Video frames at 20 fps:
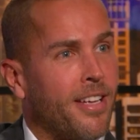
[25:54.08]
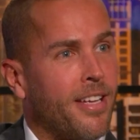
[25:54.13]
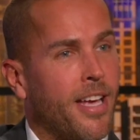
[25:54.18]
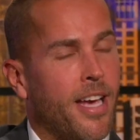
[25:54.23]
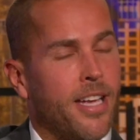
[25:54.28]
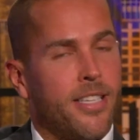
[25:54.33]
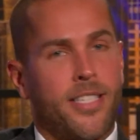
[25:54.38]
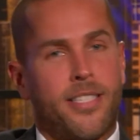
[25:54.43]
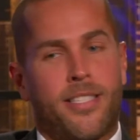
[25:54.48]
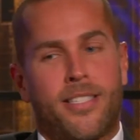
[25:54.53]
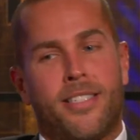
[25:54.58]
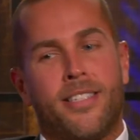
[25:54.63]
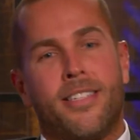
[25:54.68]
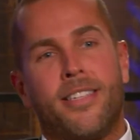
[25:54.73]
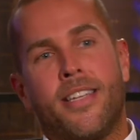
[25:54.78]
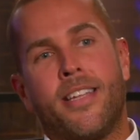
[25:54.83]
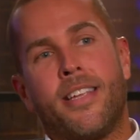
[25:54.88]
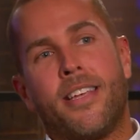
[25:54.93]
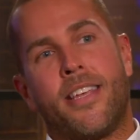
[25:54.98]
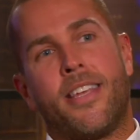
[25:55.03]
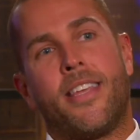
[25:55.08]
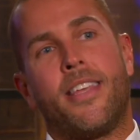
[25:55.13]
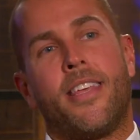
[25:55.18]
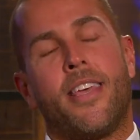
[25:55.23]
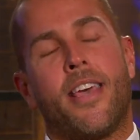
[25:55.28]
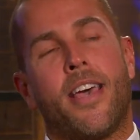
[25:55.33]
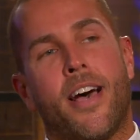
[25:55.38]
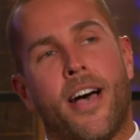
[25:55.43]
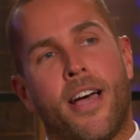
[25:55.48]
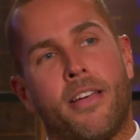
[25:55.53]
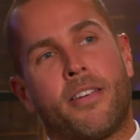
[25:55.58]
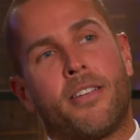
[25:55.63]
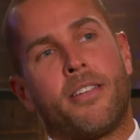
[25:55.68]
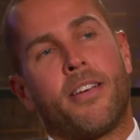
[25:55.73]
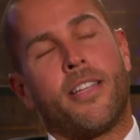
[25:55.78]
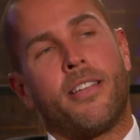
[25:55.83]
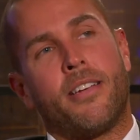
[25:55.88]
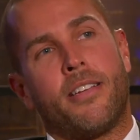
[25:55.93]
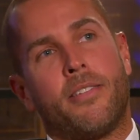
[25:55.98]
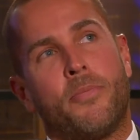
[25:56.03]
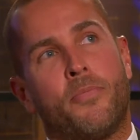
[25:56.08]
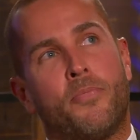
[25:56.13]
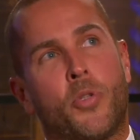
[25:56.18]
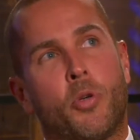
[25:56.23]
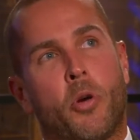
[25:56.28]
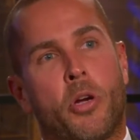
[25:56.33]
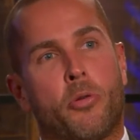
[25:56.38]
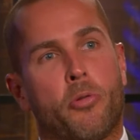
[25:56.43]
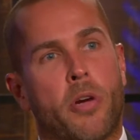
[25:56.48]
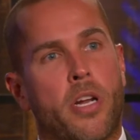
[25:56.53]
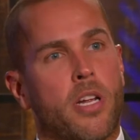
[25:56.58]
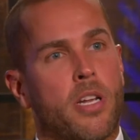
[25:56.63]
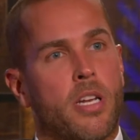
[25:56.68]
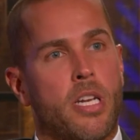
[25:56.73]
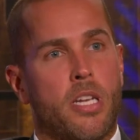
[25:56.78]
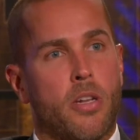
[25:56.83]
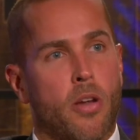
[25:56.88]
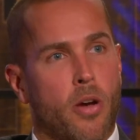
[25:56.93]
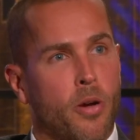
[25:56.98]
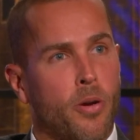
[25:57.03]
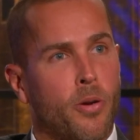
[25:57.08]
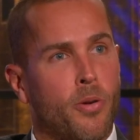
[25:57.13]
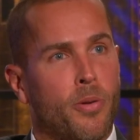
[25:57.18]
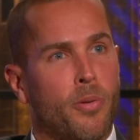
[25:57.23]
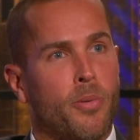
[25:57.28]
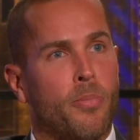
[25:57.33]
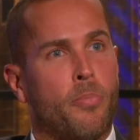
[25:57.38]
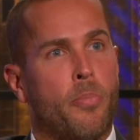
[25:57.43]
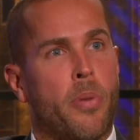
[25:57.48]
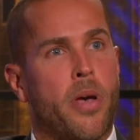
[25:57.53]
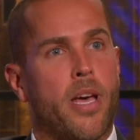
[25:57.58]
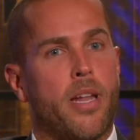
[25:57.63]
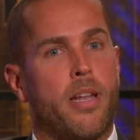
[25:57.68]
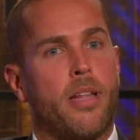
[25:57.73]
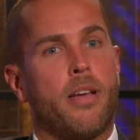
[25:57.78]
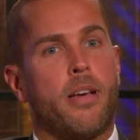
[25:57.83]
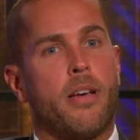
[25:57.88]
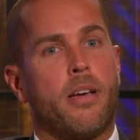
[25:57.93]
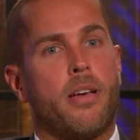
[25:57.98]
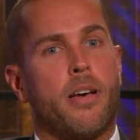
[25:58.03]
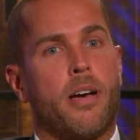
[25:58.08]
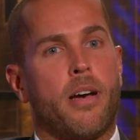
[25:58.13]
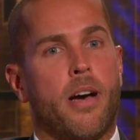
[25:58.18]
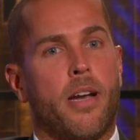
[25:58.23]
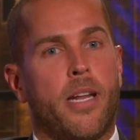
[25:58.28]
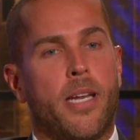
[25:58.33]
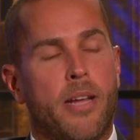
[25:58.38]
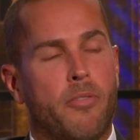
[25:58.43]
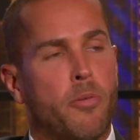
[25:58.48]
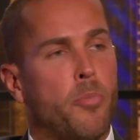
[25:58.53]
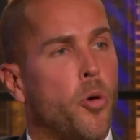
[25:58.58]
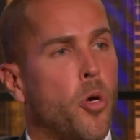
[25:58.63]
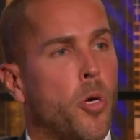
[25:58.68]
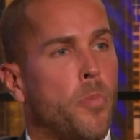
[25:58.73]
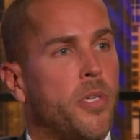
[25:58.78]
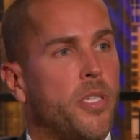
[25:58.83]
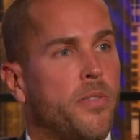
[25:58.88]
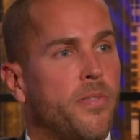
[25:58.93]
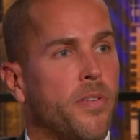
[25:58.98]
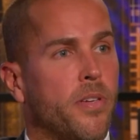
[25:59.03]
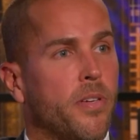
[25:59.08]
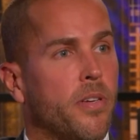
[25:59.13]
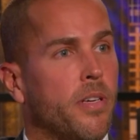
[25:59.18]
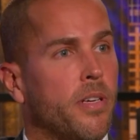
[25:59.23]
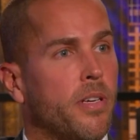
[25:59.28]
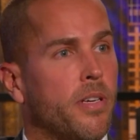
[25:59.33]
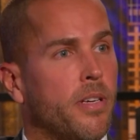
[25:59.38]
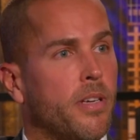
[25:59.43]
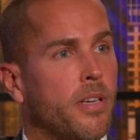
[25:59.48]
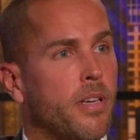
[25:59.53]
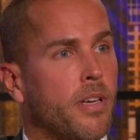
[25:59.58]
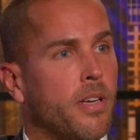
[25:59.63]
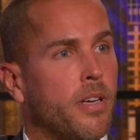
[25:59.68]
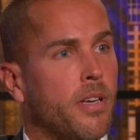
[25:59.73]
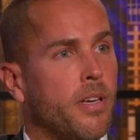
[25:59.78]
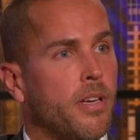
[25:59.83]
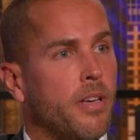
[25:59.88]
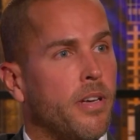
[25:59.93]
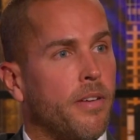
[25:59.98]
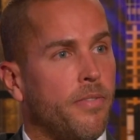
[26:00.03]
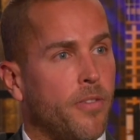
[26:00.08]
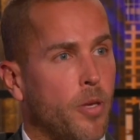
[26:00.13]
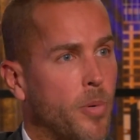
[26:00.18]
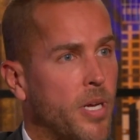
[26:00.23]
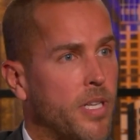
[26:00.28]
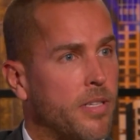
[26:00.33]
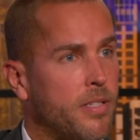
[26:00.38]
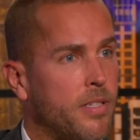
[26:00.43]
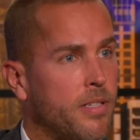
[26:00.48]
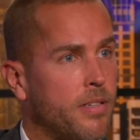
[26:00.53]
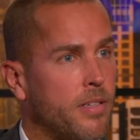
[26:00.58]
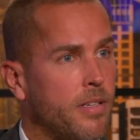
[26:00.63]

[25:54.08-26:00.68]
Do I regret it? No, but I didn't have a purpose for a few months.